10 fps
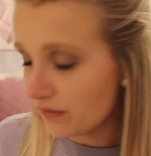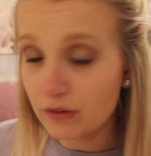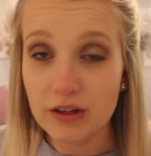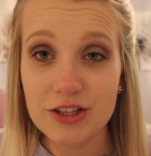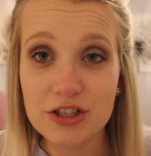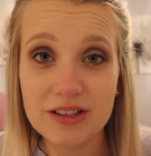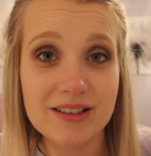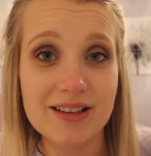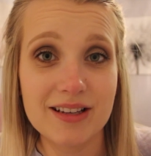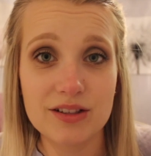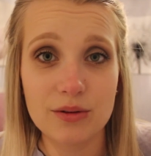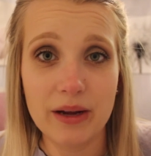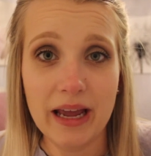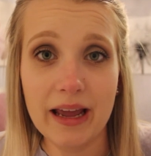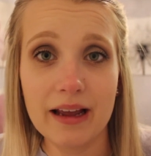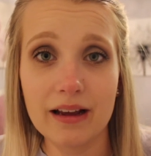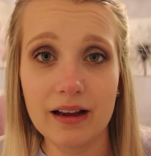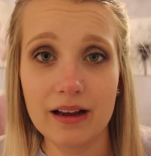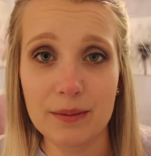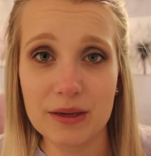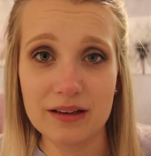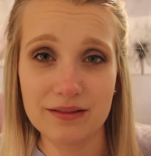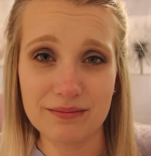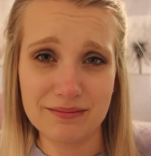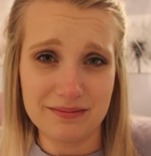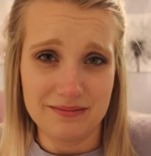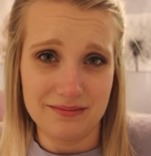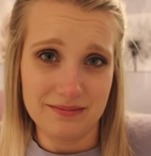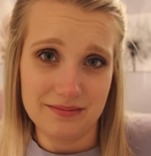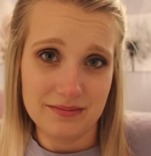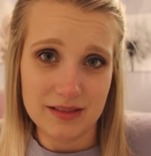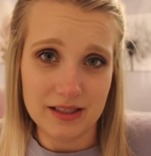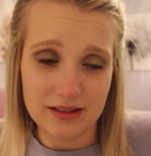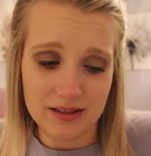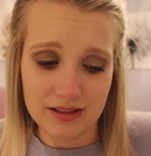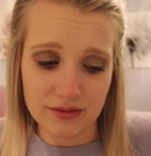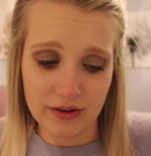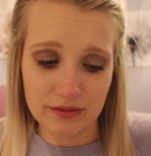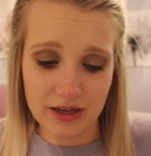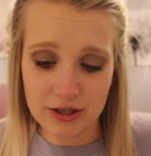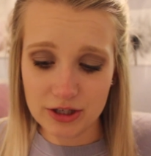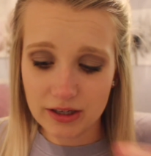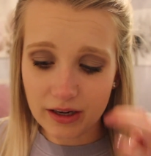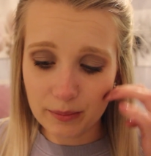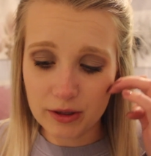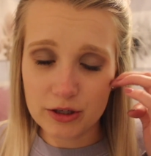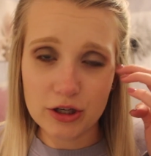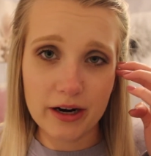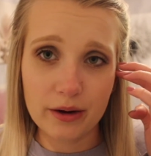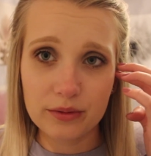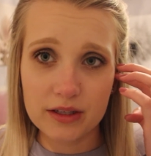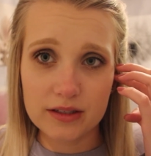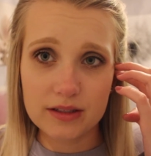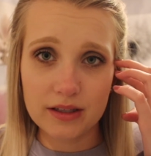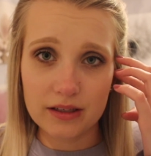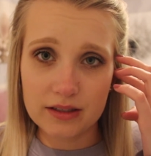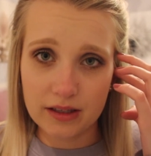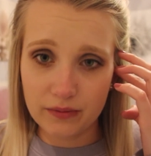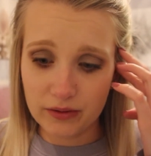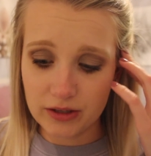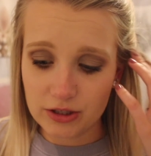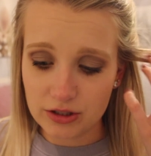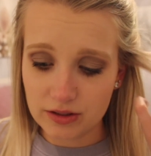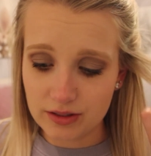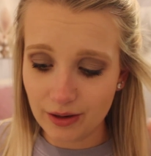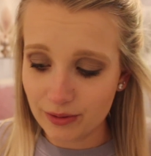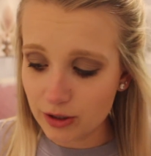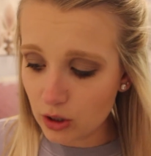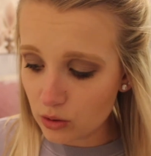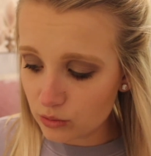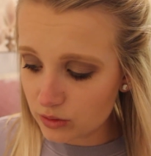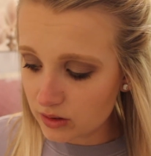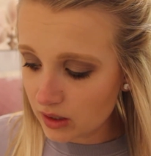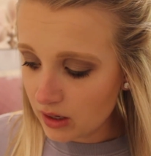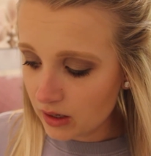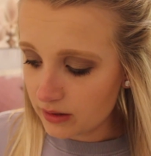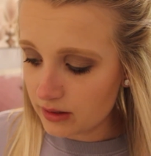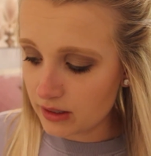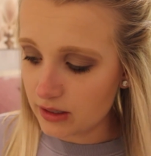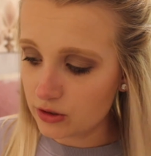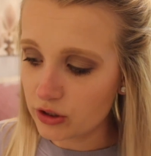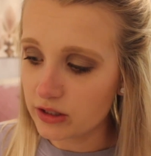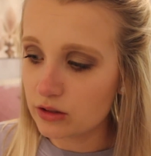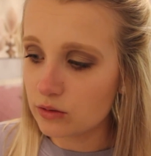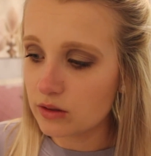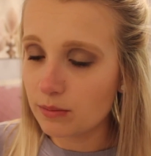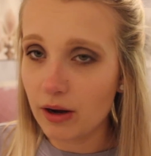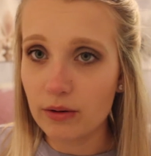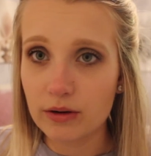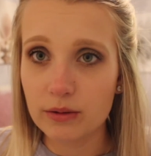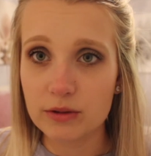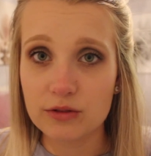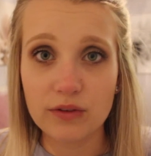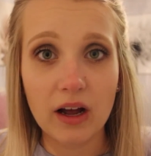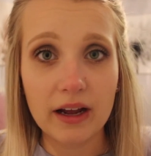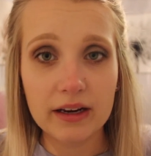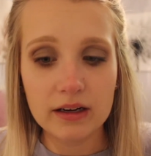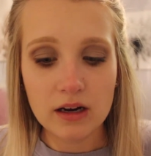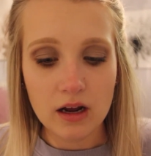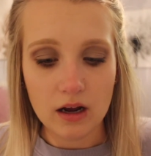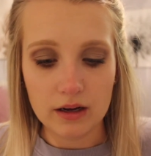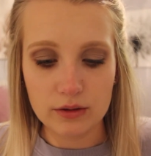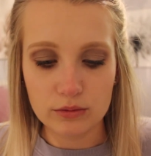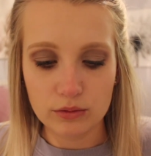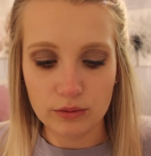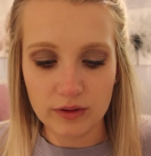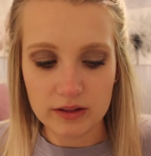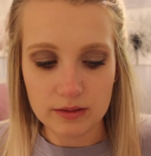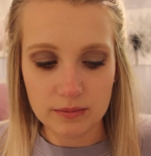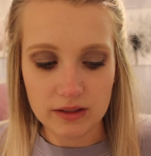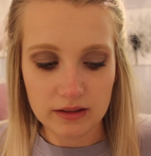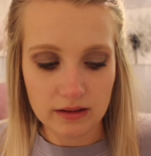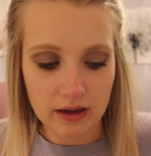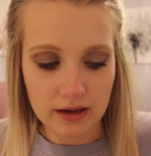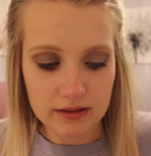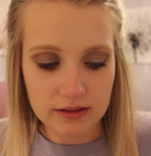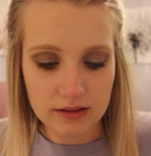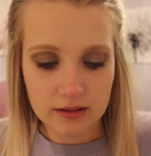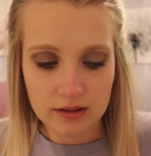Foundation, it's okay. I mean, it's a foundation. I'm going to try out this stick foundation to see how it goes. The translucent powder was fine. I don't know if that's something that